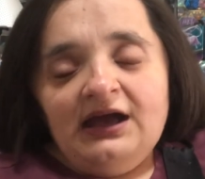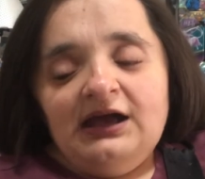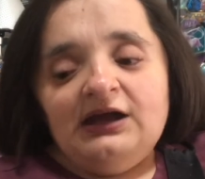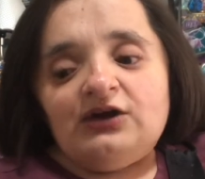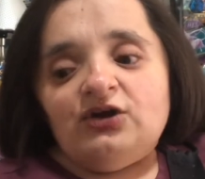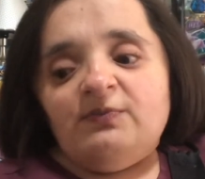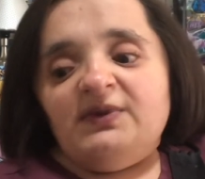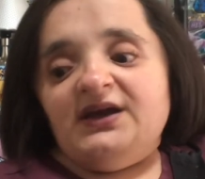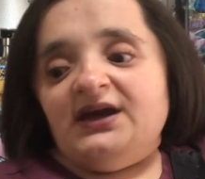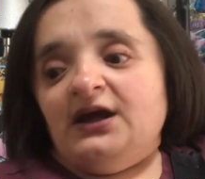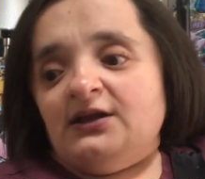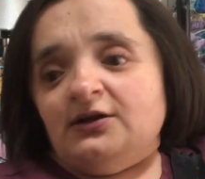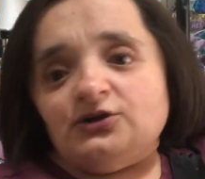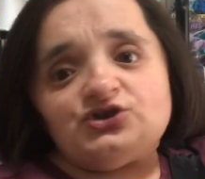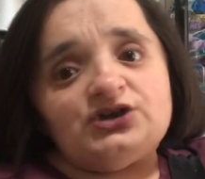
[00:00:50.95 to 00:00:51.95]
It could be
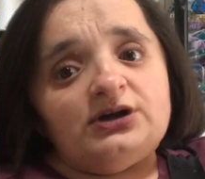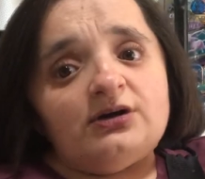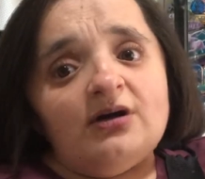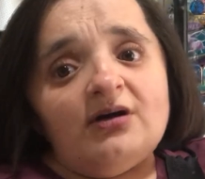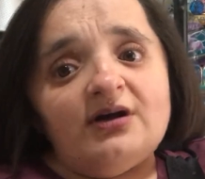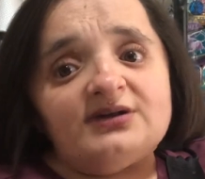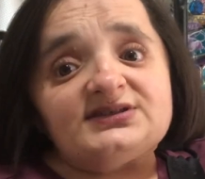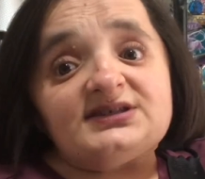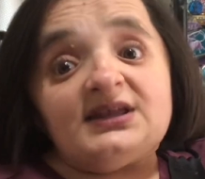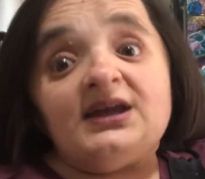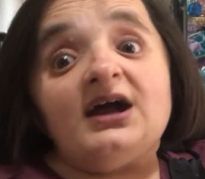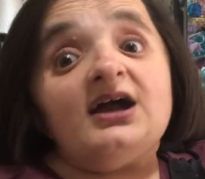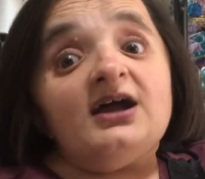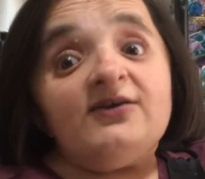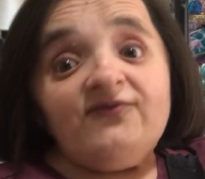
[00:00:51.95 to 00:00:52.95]
energy cards, and
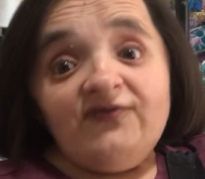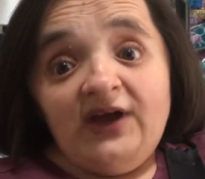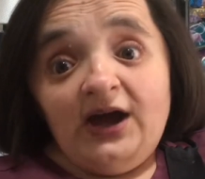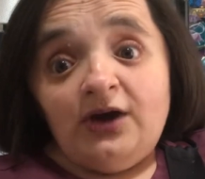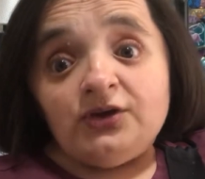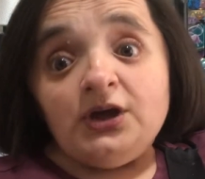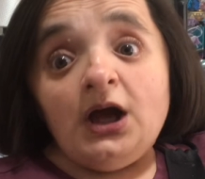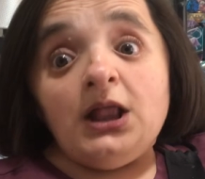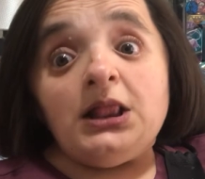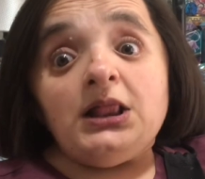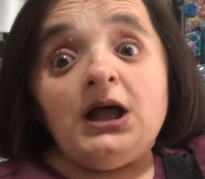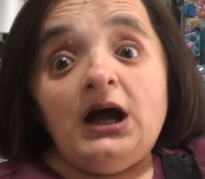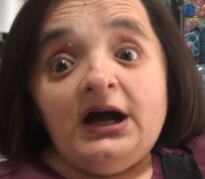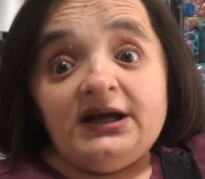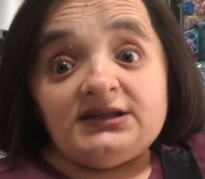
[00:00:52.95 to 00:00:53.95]
I have found a
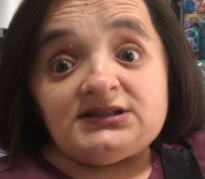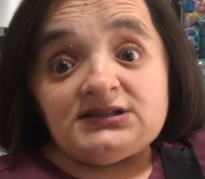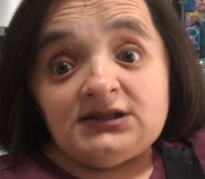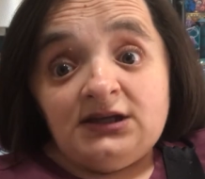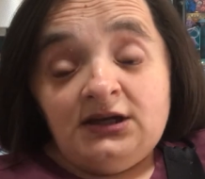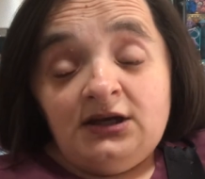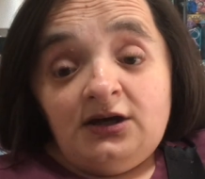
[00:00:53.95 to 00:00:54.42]
lot